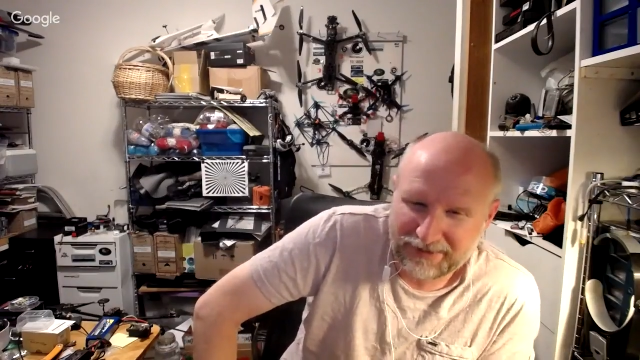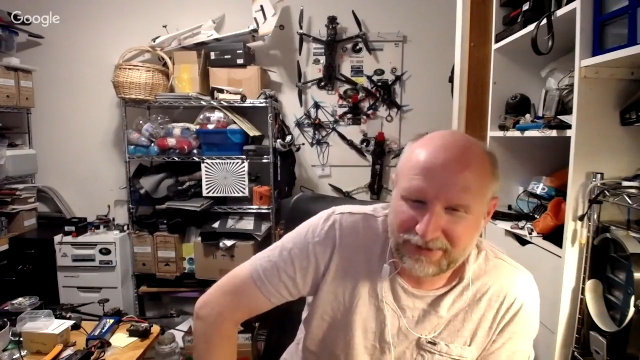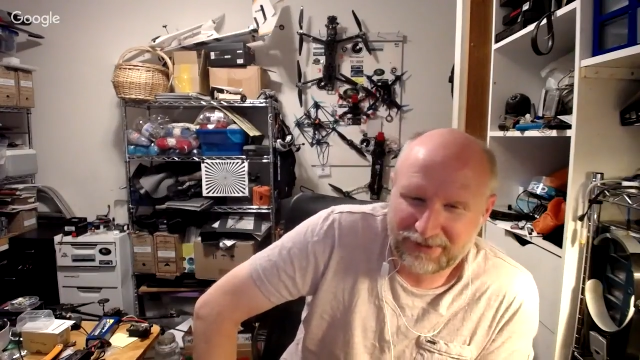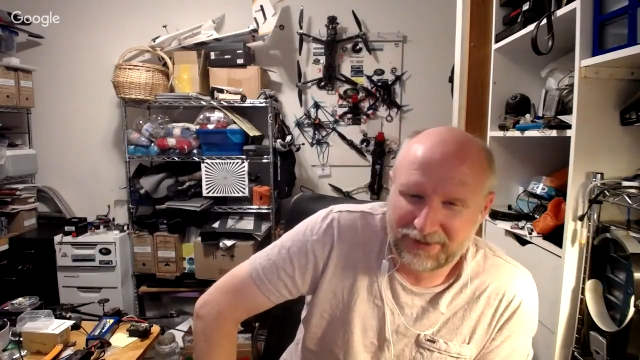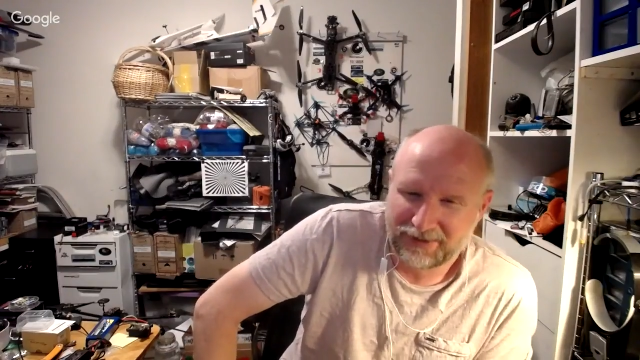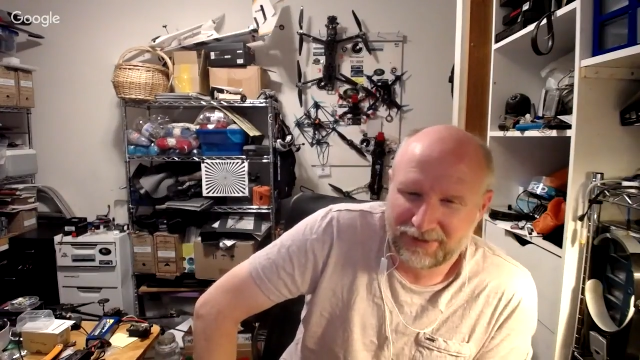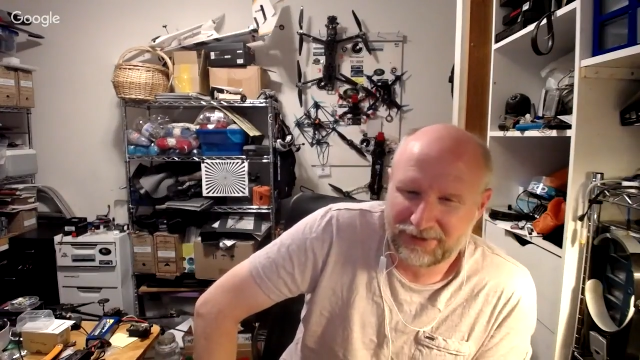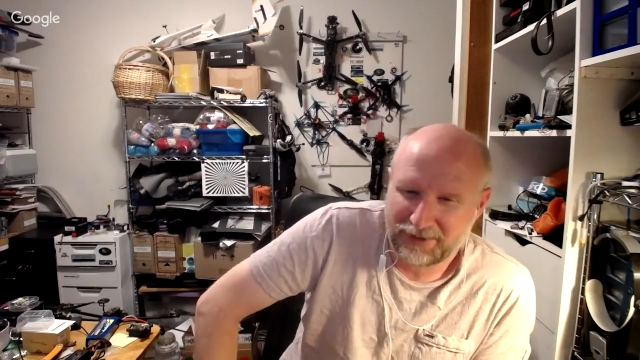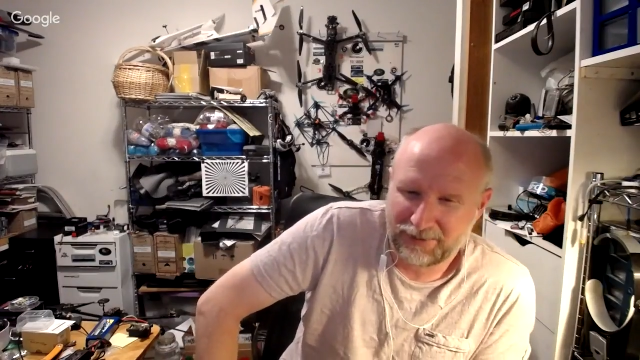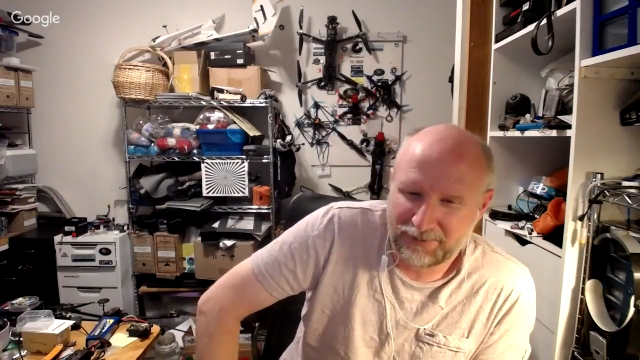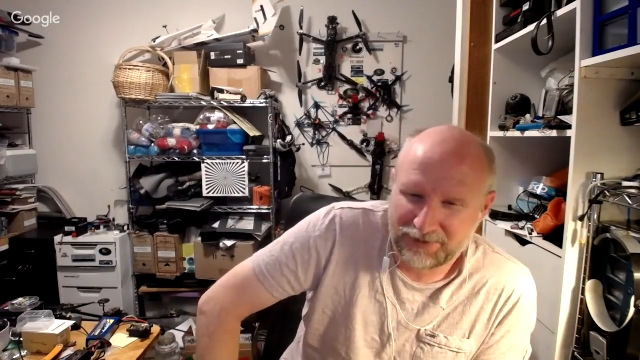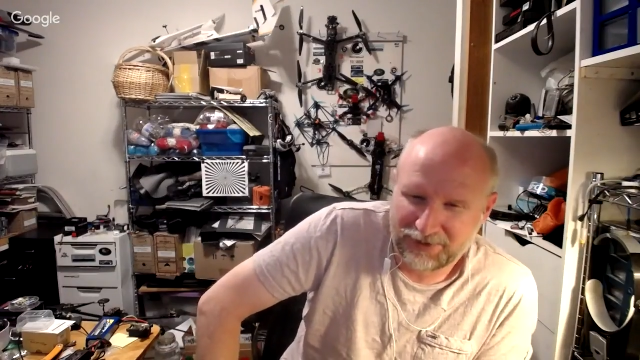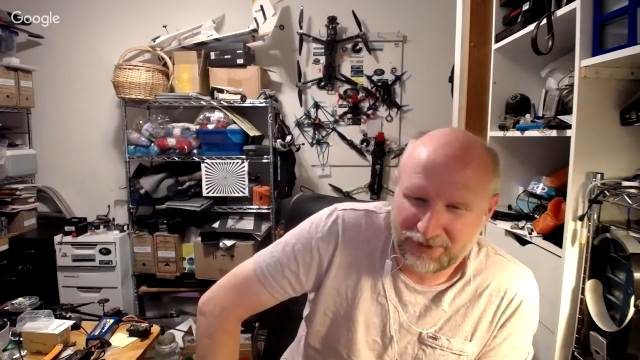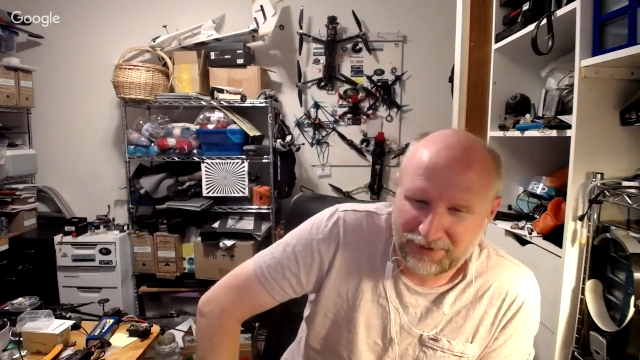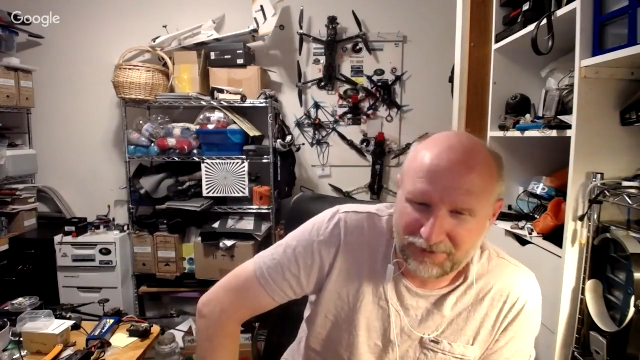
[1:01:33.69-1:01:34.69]
in terms
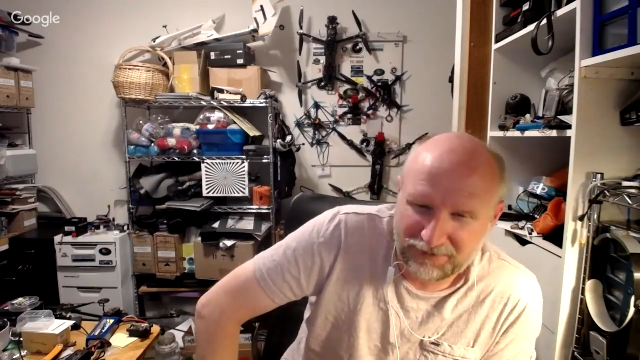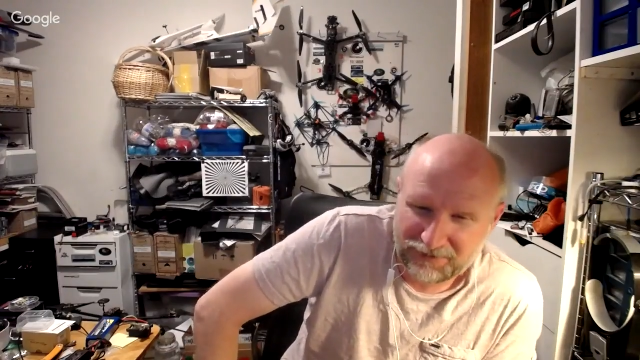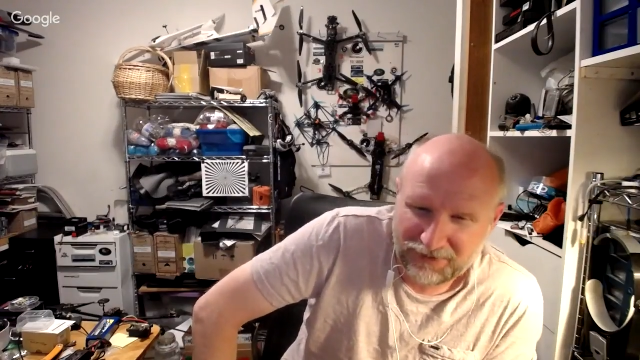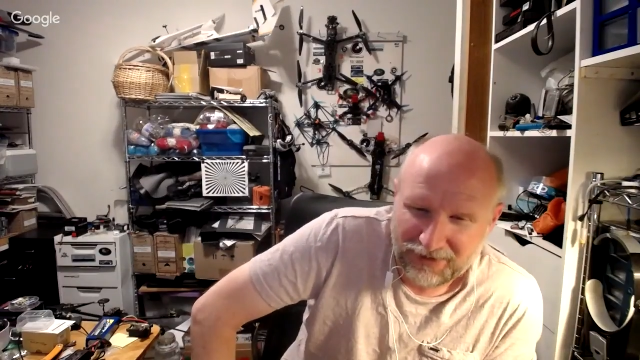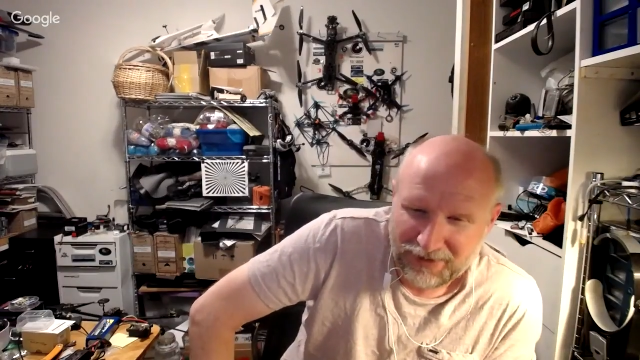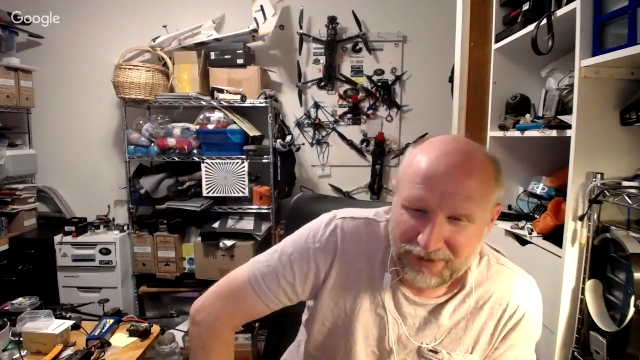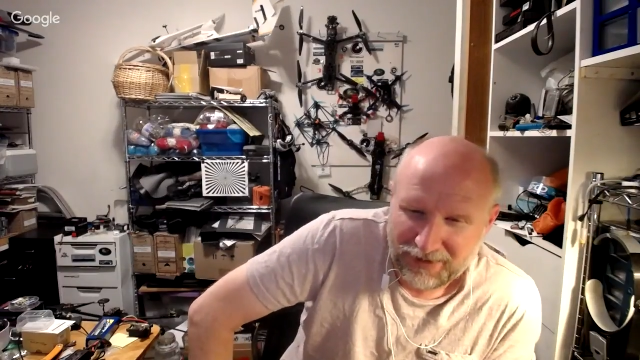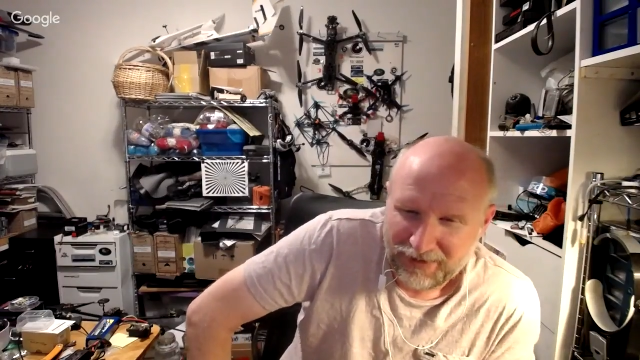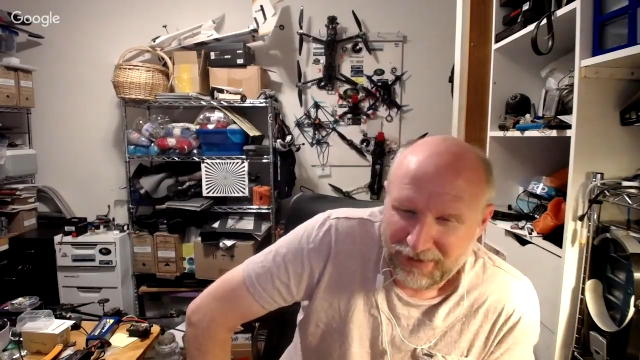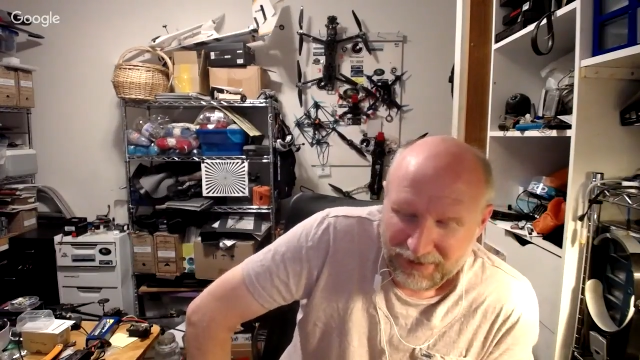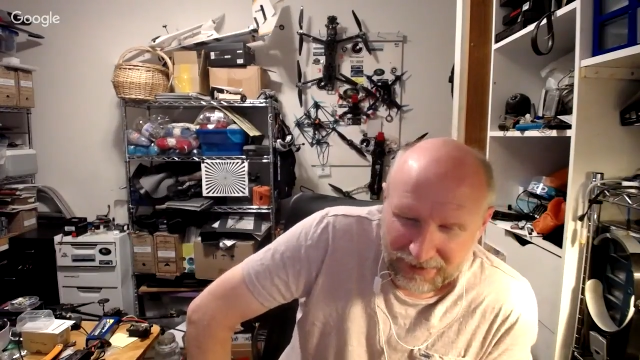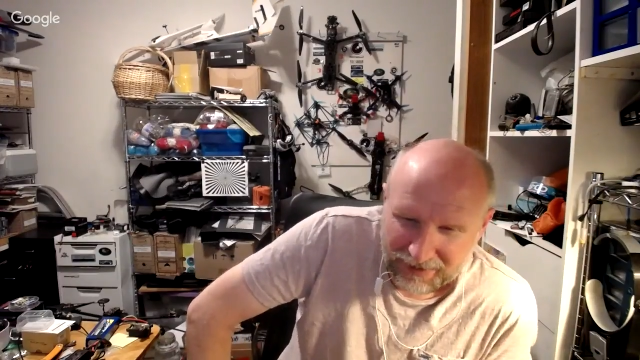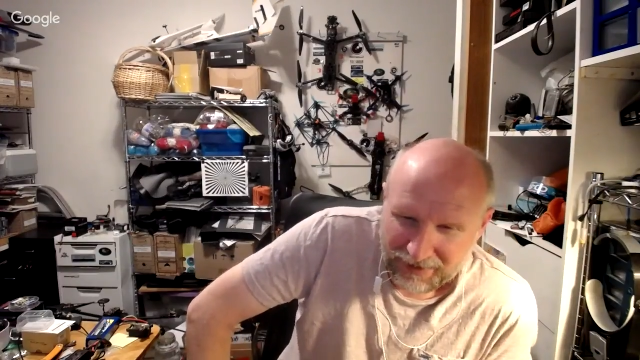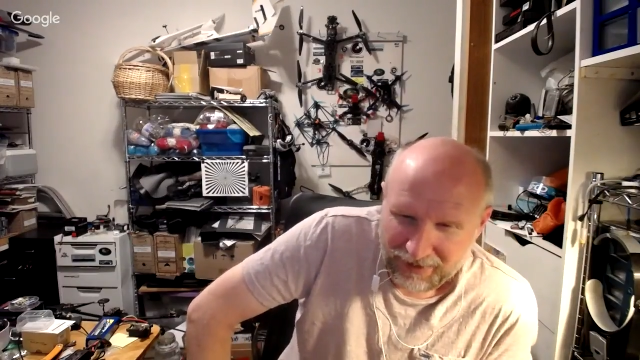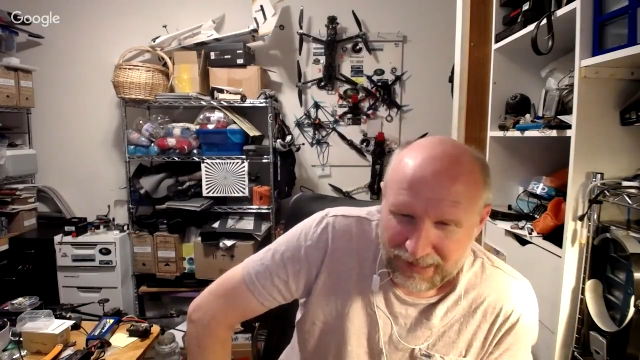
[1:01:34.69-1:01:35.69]
of
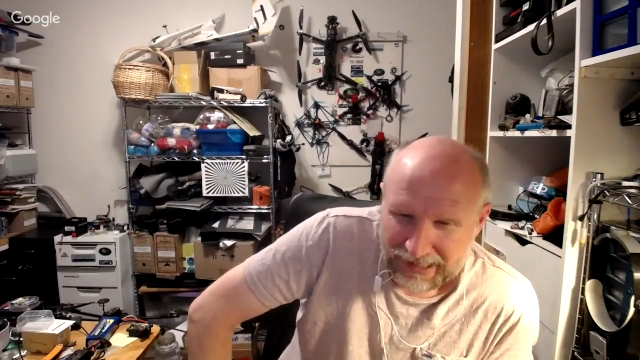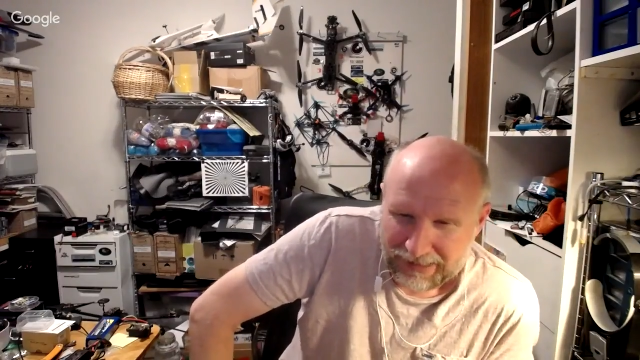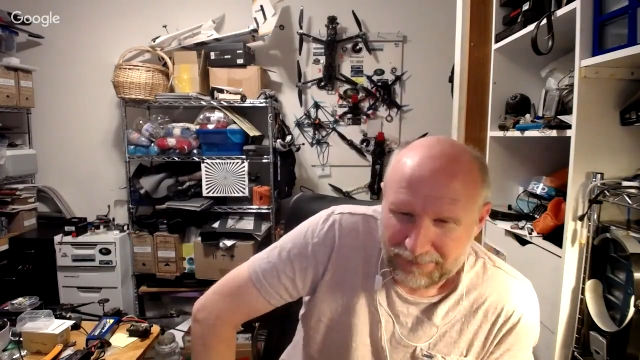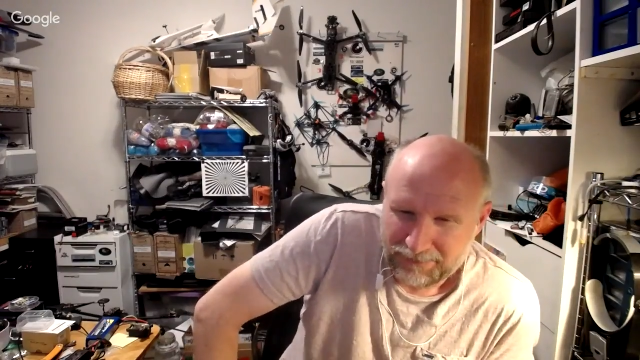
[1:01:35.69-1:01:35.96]
the